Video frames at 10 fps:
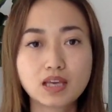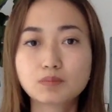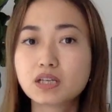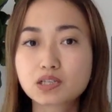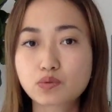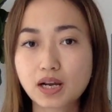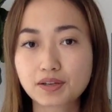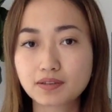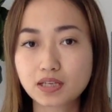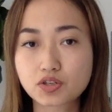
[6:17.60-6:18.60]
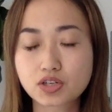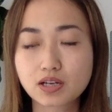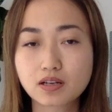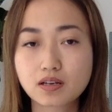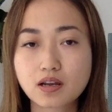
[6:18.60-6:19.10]
image
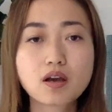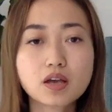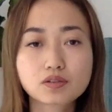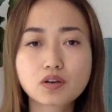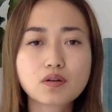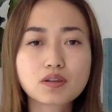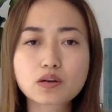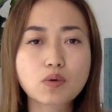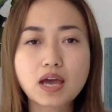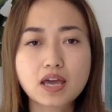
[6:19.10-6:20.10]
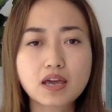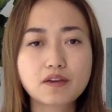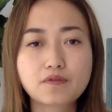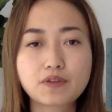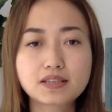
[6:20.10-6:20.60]
recognition, you know. So either way,
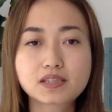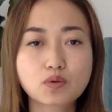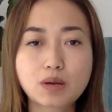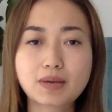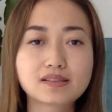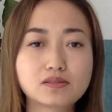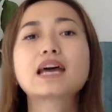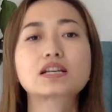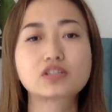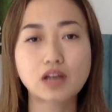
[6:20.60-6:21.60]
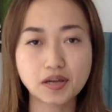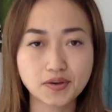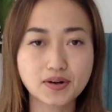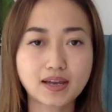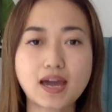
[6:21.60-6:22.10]
if Instagram taken action on
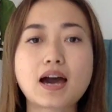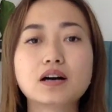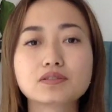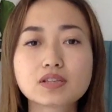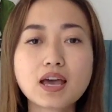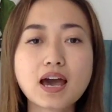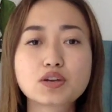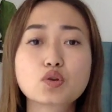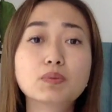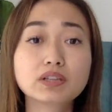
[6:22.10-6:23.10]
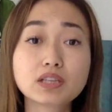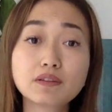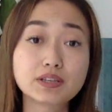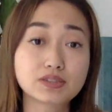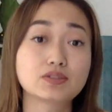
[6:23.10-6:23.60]
your account and you
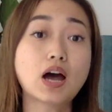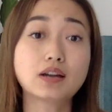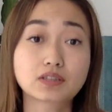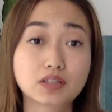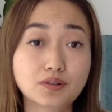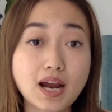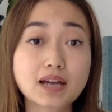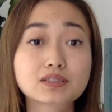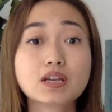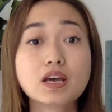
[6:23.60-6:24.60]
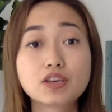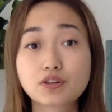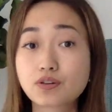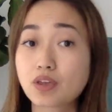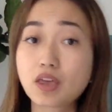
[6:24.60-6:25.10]
believe it's not correct,
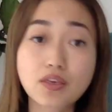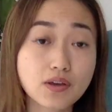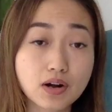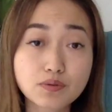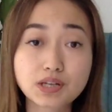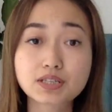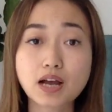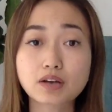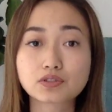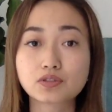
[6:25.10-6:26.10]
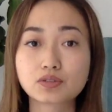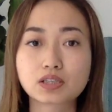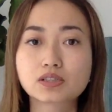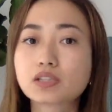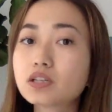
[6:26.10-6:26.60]
you could either reach out to
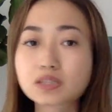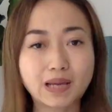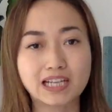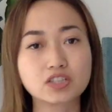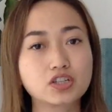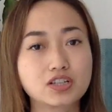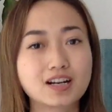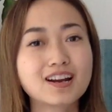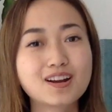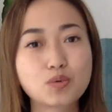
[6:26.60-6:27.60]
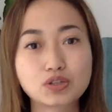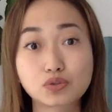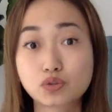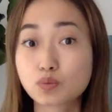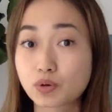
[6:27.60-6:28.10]
their sales manager, which
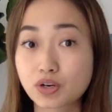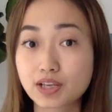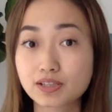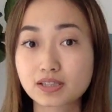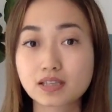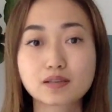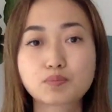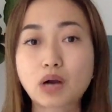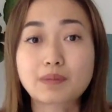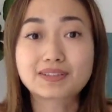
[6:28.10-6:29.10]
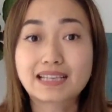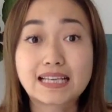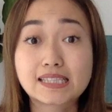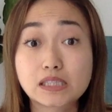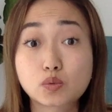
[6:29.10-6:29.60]
is super easy, probably the
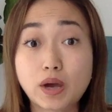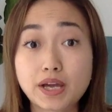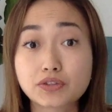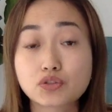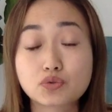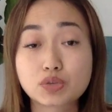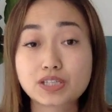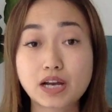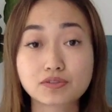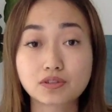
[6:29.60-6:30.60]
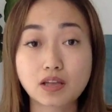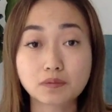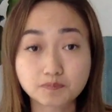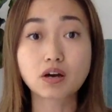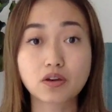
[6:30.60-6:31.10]
easiest way to reach out to
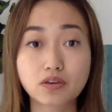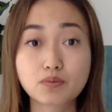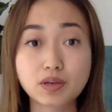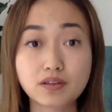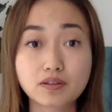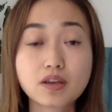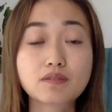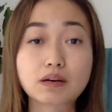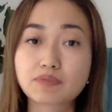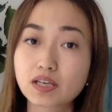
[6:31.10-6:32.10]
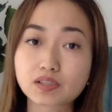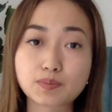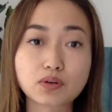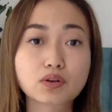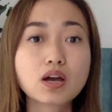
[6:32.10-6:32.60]
a real human from
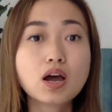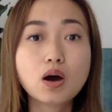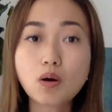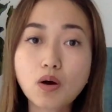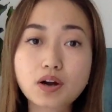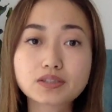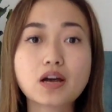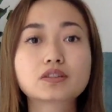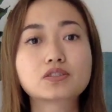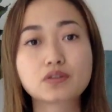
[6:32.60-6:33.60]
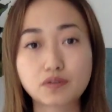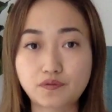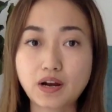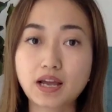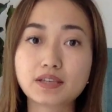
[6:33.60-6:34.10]
Facebook, or talk to your
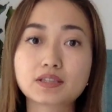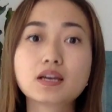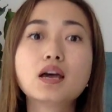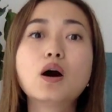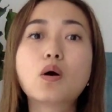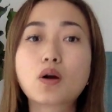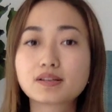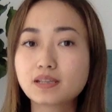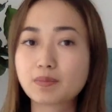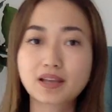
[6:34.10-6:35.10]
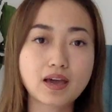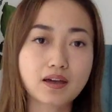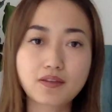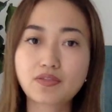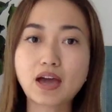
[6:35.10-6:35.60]
friend or somebody
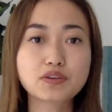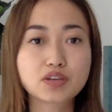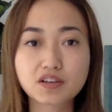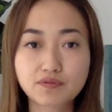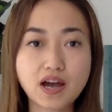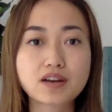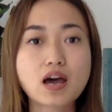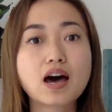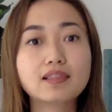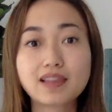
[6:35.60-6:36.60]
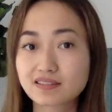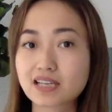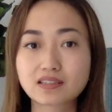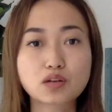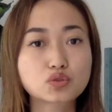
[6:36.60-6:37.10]
that you could find on
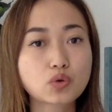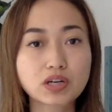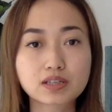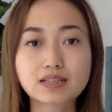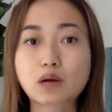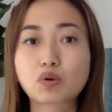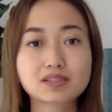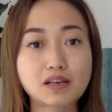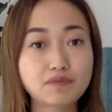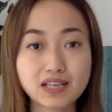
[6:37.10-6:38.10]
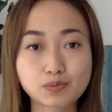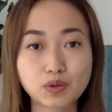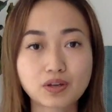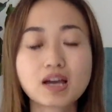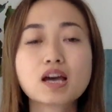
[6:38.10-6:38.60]
LinkedIn or Twitter that works at
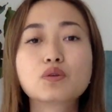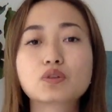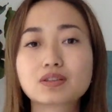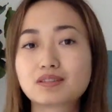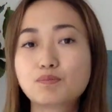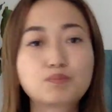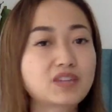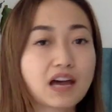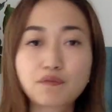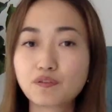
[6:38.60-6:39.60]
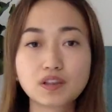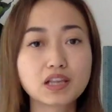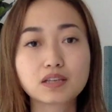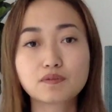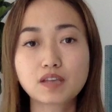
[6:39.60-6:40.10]
Facebook who could
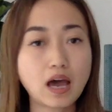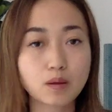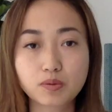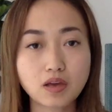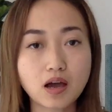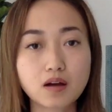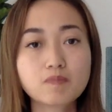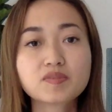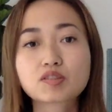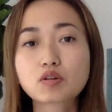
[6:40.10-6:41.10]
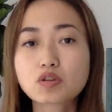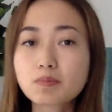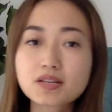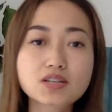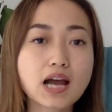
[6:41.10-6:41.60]
definitely help you out. So
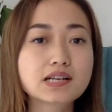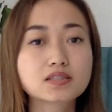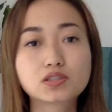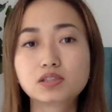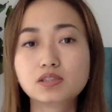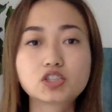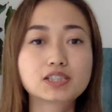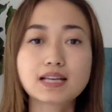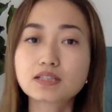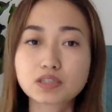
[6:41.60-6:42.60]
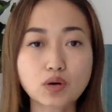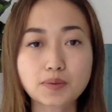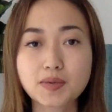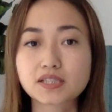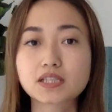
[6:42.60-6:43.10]
don't be shy, just send a
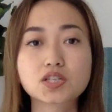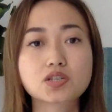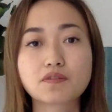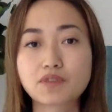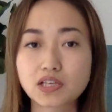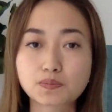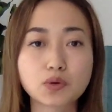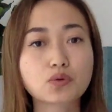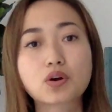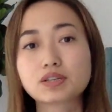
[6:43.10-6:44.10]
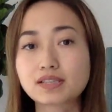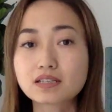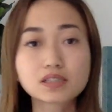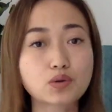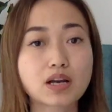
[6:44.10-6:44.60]
direct message on Facebook or
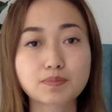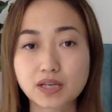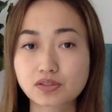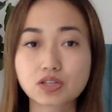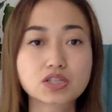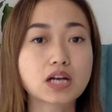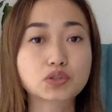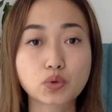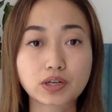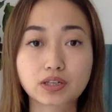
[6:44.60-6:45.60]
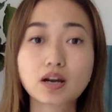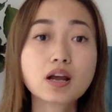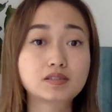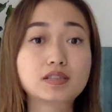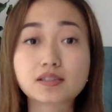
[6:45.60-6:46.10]
send a direct message on Twitter.
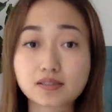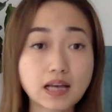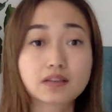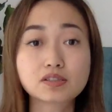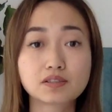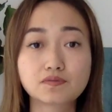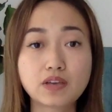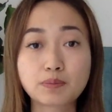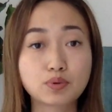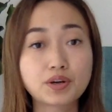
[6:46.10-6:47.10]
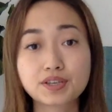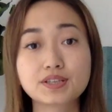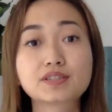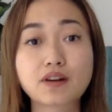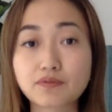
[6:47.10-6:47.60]
There's thousands of
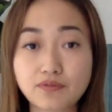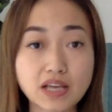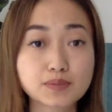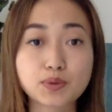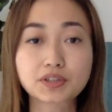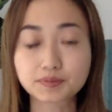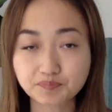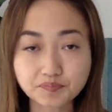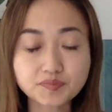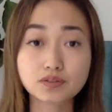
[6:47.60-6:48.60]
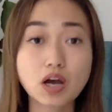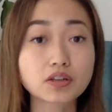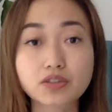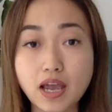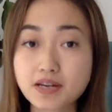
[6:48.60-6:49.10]
employees from Facebook. You could
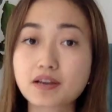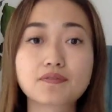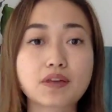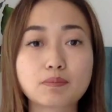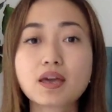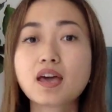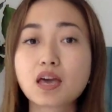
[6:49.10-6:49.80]
talk to any of them.